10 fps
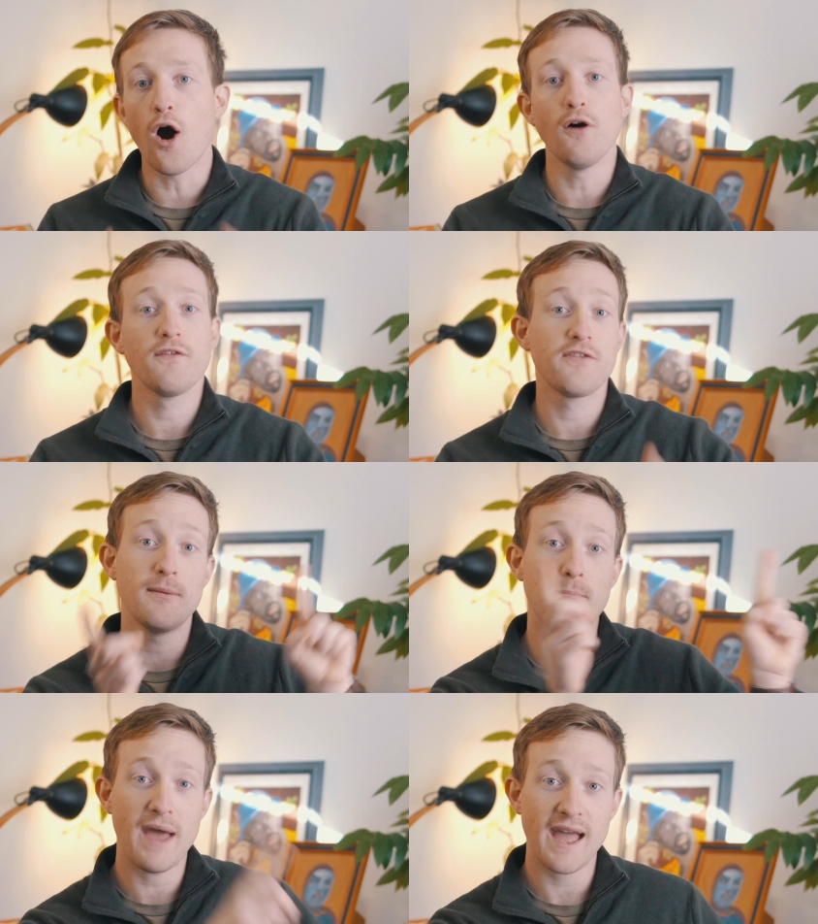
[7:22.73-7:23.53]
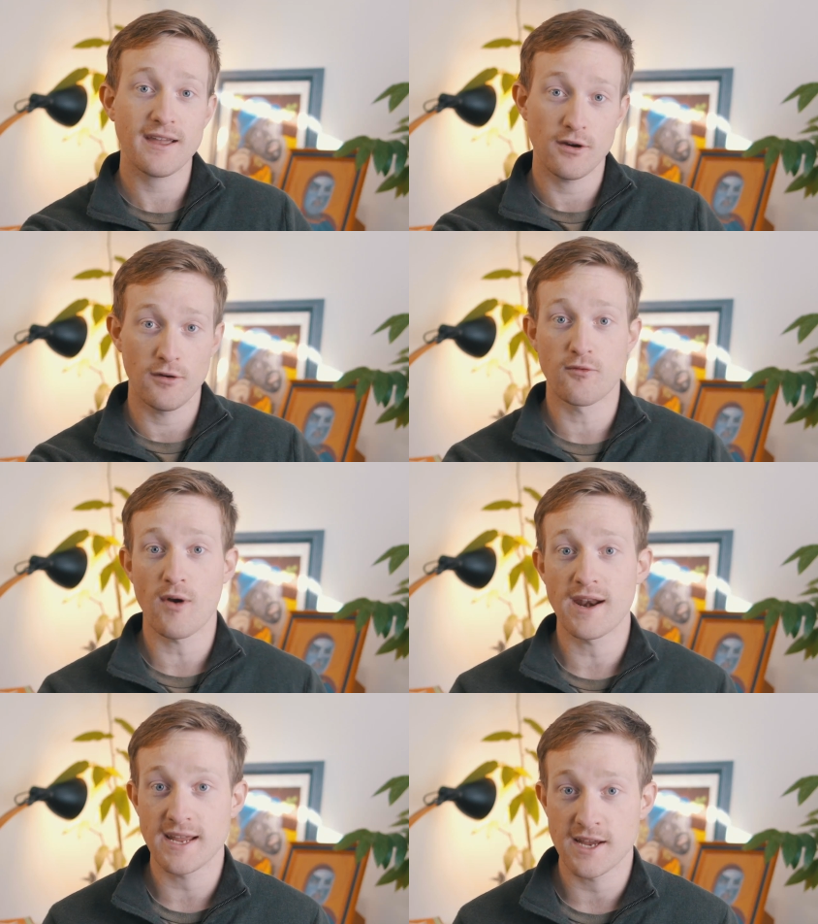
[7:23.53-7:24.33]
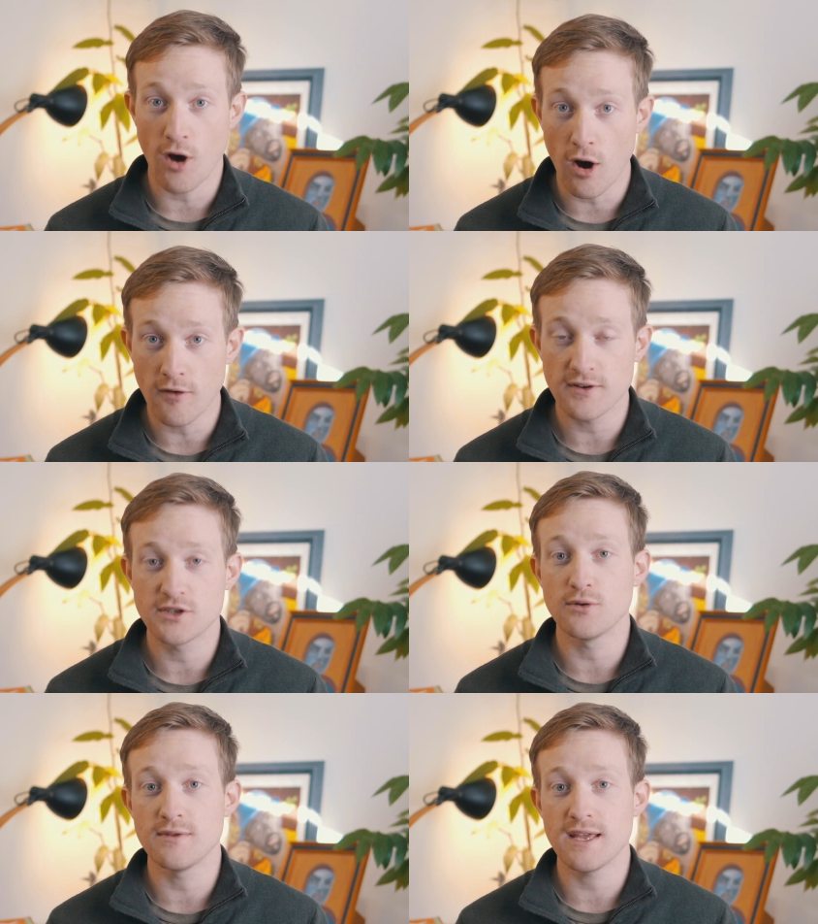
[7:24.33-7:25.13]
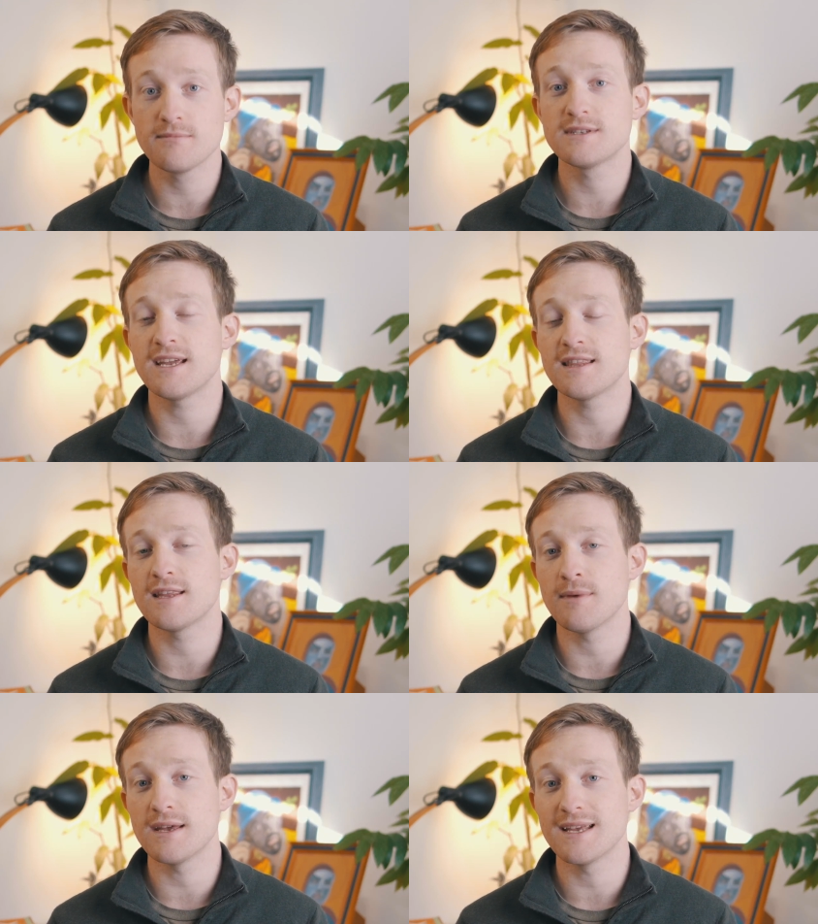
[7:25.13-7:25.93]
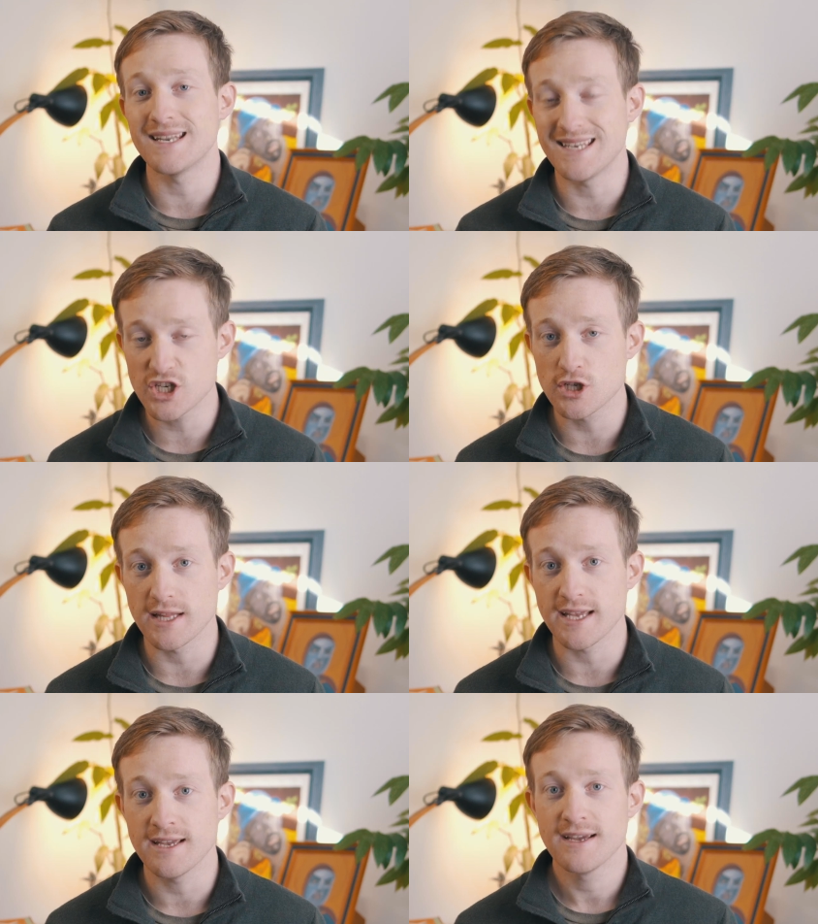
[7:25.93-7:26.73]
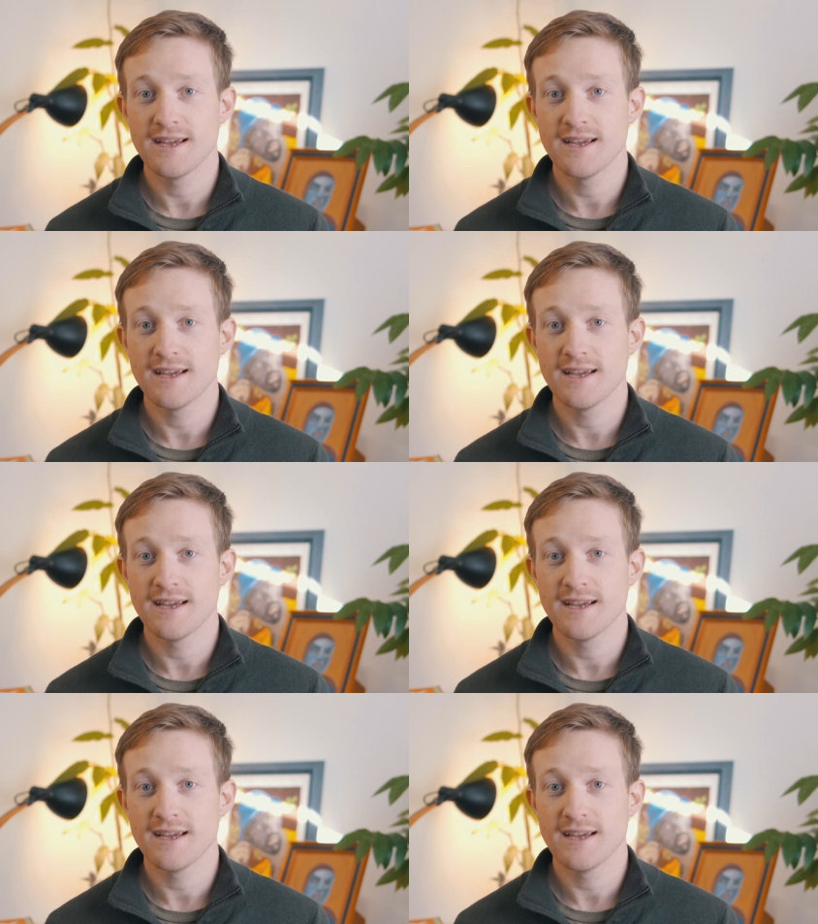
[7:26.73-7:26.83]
off the back of running an offer to them to get them in initially,